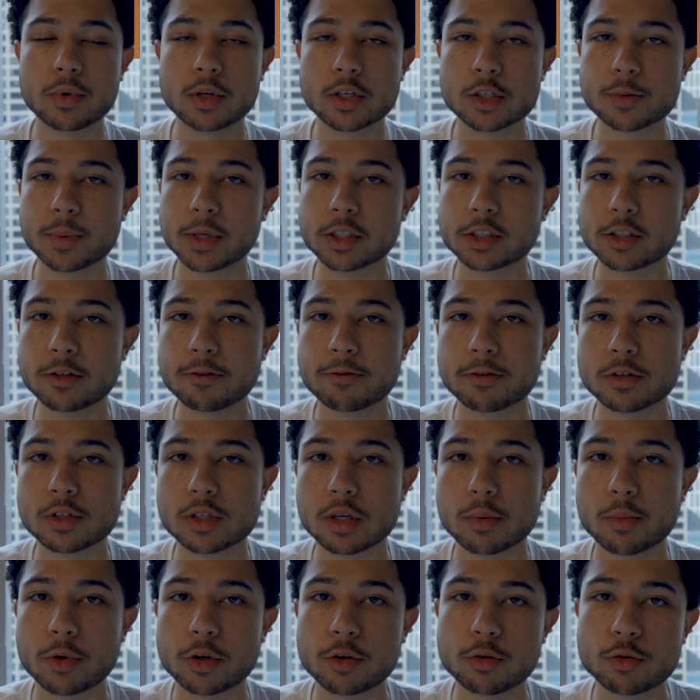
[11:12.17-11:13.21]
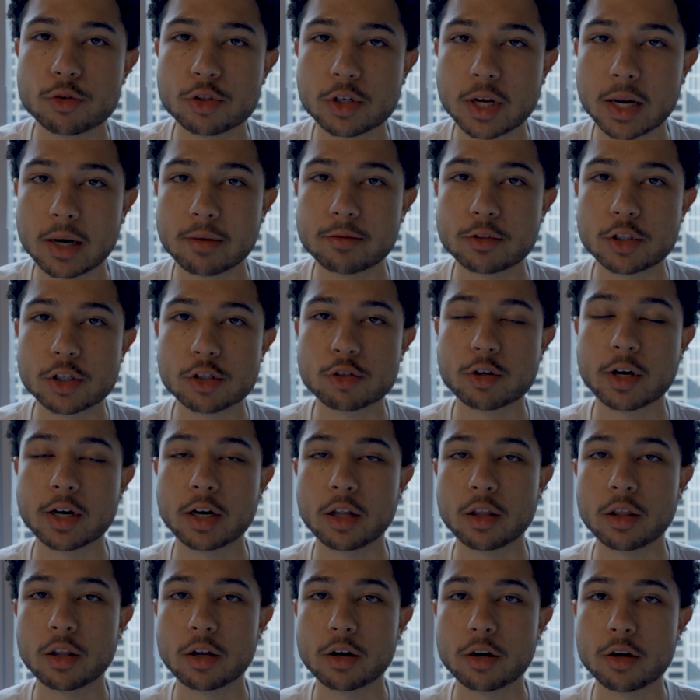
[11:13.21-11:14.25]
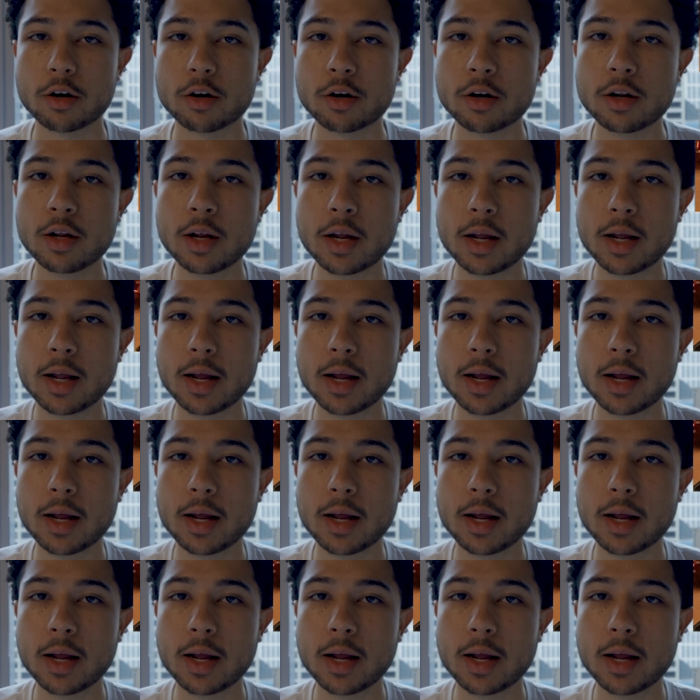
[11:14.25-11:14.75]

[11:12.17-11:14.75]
especially for someone who's kind of just trying to learn.